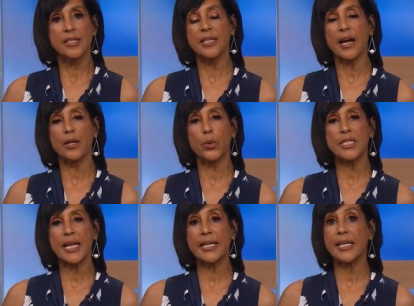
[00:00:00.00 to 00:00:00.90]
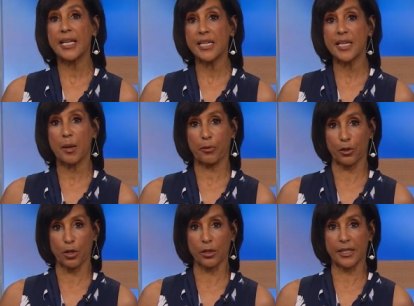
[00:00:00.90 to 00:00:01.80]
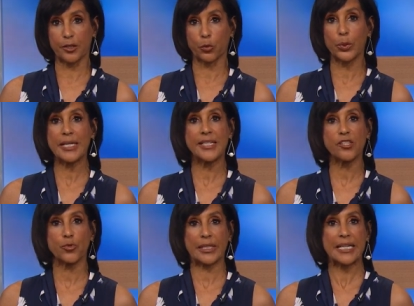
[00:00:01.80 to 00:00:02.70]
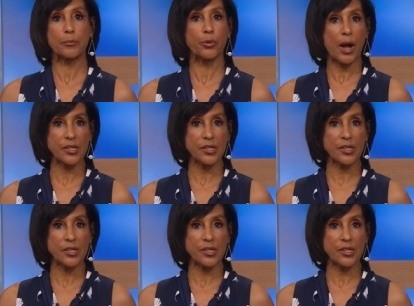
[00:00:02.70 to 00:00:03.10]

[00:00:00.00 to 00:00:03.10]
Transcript: Tonight, we take an in depth look at the redistricting